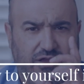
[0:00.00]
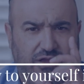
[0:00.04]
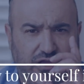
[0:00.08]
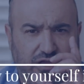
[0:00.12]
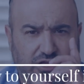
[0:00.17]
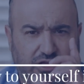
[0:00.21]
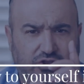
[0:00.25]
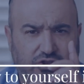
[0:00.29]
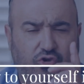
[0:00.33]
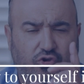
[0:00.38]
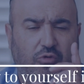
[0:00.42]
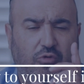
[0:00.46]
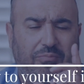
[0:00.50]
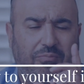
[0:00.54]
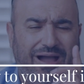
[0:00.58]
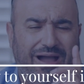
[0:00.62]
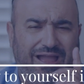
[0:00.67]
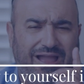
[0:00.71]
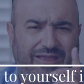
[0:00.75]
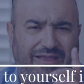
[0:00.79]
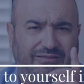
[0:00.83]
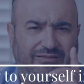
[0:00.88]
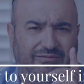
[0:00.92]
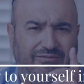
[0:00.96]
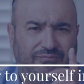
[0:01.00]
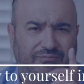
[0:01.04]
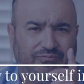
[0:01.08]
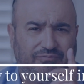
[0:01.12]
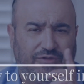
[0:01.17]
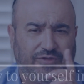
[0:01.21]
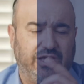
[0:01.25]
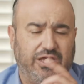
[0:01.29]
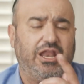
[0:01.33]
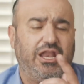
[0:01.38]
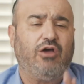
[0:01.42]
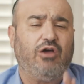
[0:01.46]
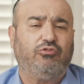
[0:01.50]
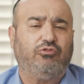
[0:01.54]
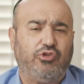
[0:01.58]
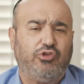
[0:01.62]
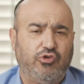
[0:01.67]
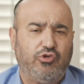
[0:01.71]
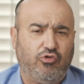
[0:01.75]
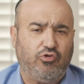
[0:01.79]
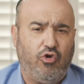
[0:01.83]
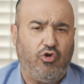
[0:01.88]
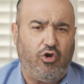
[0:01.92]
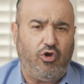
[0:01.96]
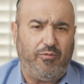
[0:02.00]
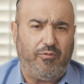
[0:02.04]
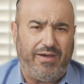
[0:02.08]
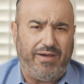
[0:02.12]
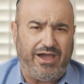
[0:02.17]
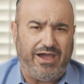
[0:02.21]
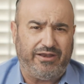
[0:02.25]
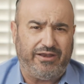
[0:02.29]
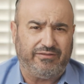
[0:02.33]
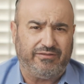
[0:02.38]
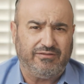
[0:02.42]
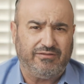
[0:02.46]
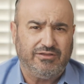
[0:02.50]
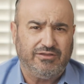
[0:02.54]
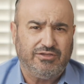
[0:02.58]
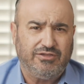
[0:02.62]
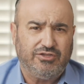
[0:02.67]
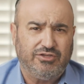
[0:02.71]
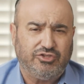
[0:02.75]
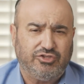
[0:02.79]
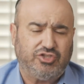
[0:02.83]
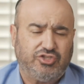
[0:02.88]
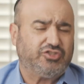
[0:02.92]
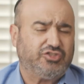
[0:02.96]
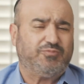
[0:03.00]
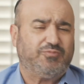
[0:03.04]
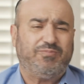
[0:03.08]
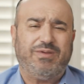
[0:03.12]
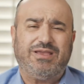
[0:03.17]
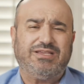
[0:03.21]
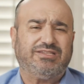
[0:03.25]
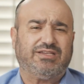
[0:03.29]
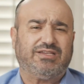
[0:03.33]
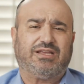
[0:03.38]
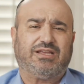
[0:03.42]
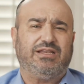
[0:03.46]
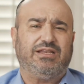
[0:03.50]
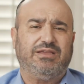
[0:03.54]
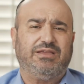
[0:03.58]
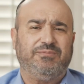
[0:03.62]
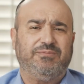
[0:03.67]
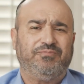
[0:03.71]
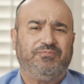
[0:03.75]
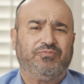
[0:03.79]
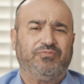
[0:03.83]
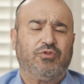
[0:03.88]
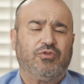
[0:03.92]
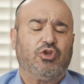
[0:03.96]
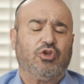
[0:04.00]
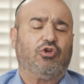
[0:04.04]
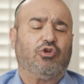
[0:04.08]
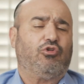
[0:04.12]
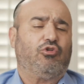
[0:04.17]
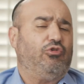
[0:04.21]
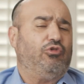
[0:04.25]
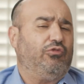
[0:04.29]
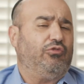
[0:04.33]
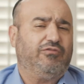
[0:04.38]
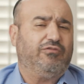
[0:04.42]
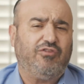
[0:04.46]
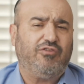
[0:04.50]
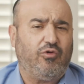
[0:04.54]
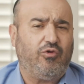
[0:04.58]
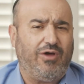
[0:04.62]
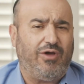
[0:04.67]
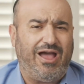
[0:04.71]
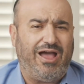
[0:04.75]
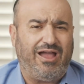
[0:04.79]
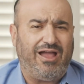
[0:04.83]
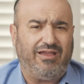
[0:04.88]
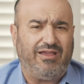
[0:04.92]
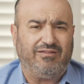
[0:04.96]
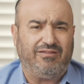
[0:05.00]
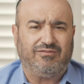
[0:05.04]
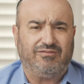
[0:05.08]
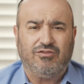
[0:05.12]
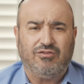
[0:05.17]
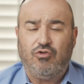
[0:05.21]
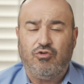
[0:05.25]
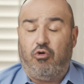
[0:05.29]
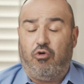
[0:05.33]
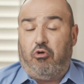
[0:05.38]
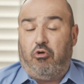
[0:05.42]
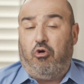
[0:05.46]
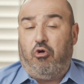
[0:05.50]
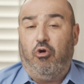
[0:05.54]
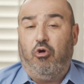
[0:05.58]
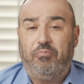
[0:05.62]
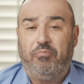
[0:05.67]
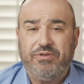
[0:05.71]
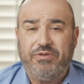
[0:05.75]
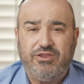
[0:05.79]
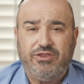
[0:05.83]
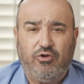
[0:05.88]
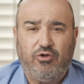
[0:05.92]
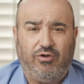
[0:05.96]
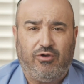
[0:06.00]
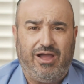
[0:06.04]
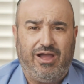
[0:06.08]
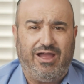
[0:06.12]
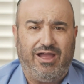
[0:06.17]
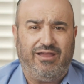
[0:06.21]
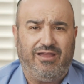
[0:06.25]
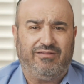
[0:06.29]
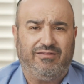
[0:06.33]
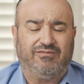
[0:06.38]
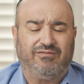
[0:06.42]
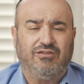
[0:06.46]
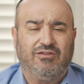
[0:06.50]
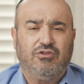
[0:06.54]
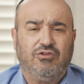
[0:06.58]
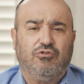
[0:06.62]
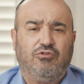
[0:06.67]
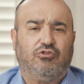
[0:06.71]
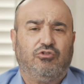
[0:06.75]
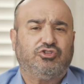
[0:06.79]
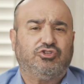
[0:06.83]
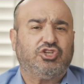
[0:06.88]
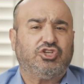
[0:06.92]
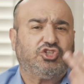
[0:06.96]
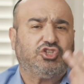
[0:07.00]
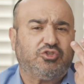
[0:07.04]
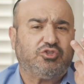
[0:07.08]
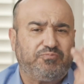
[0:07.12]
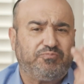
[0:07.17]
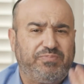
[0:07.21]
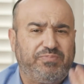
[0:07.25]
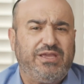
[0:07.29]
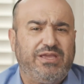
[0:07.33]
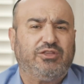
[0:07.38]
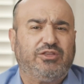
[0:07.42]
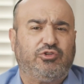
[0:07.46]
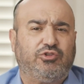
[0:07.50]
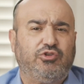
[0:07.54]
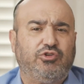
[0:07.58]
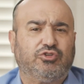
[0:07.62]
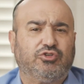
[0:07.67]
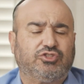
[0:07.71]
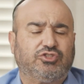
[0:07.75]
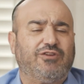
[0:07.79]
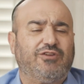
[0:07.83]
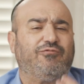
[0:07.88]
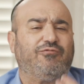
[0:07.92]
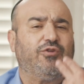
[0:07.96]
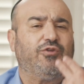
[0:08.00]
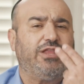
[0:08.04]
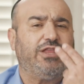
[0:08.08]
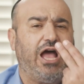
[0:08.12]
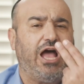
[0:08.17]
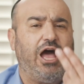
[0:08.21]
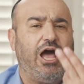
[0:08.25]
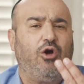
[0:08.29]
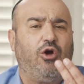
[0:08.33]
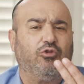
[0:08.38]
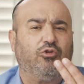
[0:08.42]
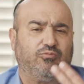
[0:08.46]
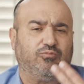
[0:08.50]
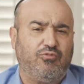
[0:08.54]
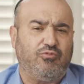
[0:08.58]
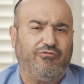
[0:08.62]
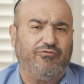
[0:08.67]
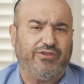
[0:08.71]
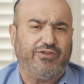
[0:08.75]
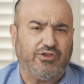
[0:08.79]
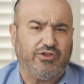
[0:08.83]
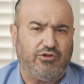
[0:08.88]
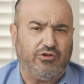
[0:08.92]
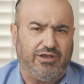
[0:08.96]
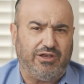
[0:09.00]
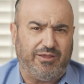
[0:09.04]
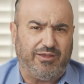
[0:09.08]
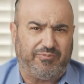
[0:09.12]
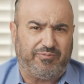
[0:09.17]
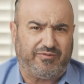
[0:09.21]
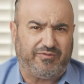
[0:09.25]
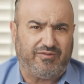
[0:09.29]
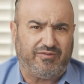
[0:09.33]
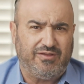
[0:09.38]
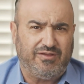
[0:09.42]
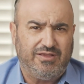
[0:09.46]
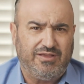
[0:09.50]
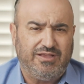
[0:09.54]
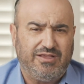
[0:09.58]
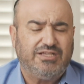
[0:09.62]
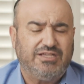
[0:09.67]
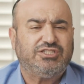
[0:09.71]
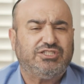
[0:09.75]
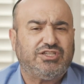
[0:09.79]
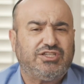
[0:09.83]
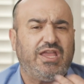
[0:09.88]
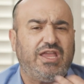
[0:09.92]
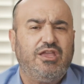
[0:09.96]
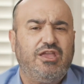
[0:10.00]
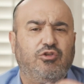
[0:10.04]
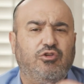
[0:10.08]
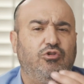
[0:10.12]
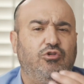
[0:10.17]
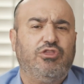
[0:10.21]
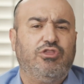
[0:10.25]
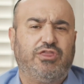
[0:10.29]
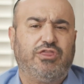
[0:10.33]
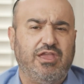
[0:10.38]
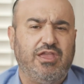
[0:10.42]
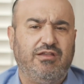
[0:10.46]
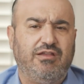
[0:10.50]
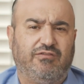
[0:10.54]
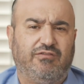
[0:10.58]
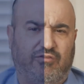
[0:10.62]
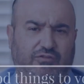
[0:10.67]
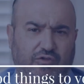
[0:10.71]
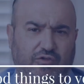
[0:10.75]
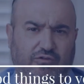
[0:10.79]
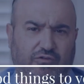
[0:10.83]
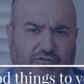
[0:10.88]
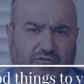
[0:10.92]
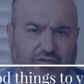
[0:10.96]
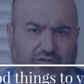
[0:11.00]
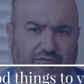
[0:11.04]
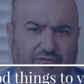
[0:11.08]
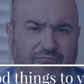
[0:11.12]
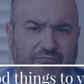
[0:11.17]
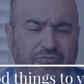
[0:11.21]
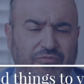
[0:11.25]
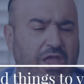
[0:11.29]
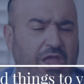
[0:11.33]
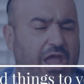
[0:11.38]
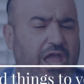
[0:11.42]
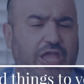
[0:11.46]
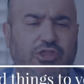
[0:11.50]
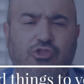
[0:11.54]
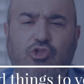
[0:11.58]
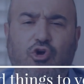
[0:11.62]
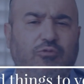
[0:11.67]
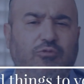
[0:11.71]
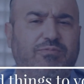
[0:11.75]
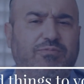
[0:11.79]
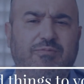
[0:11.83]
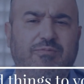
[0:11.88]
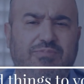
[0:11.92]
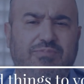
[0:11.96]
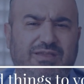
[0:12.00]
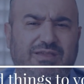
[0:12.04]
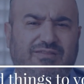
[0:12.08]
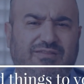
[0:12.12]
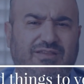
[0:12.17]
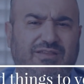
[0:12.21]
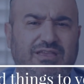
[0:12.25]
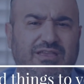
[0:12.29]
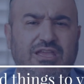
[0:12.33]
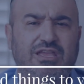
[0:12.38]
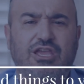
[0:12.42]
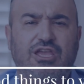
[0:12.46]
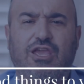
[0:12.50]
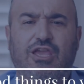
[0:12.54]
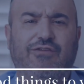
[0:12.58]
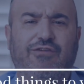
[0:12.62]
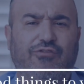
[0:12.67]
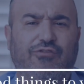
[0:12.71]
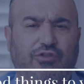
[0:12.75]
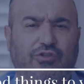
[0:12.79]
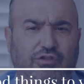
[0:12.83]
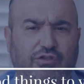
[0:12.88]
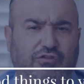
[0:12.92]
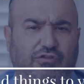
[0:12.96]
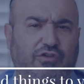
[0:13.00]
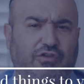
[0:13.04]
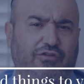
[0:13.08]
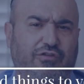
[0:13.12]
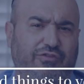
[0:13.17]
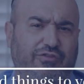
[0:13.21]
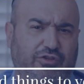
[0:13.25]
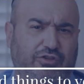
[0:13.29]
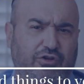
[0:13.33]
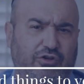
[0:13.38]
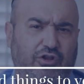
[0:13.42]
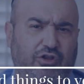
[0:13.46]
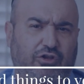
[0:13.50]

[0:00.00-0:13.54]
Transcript: in your mind. And how do you go about it? Just basically close your eyes, open your eyes, or just speak to yourself without moving your lips. Say good things to yourself. And don't be busy if you deserve it or